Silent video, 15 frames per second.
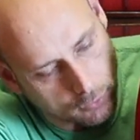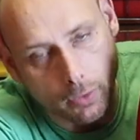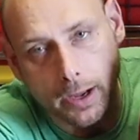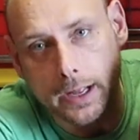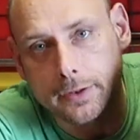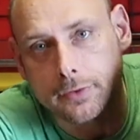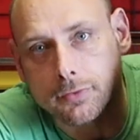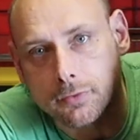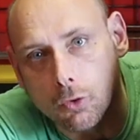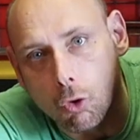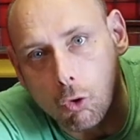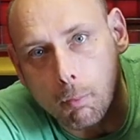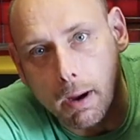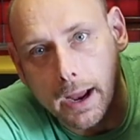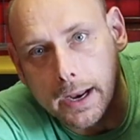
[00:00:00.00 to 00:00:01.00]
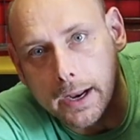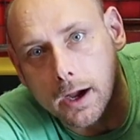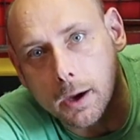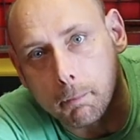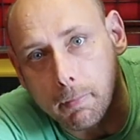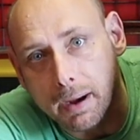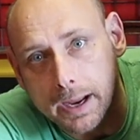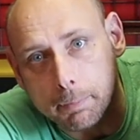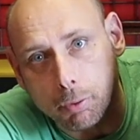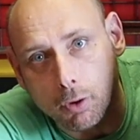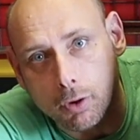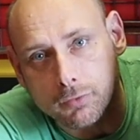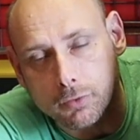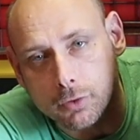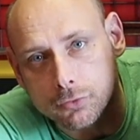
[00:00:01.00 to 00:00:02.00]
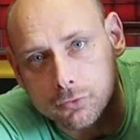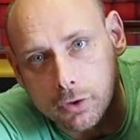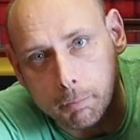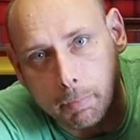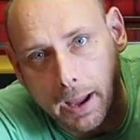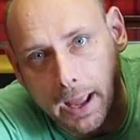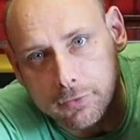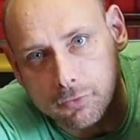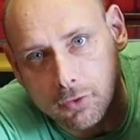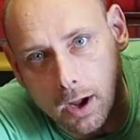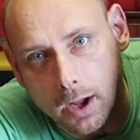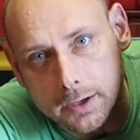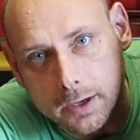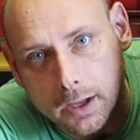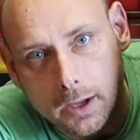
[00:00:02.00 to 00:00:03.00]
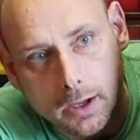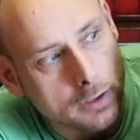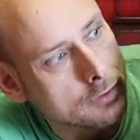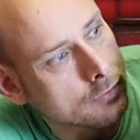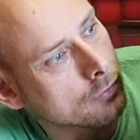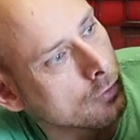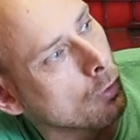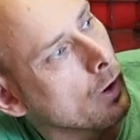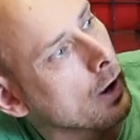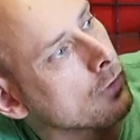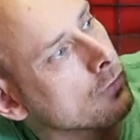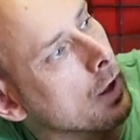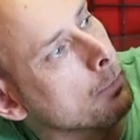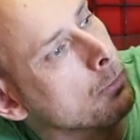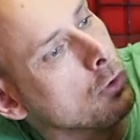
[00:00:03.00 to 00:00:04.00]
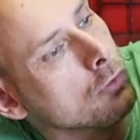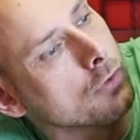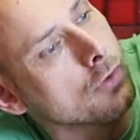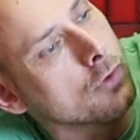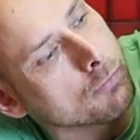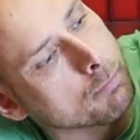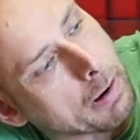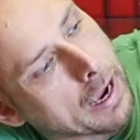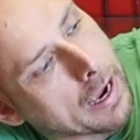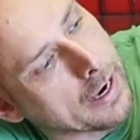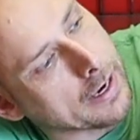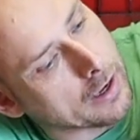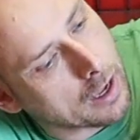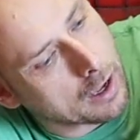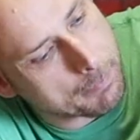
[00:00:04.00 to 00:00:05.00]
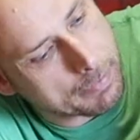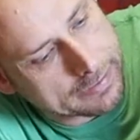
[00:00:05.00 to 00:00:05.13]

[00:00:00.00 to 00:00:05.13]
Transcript: go ahead and sew my, my personal gym patch on. So as I'm using this bag on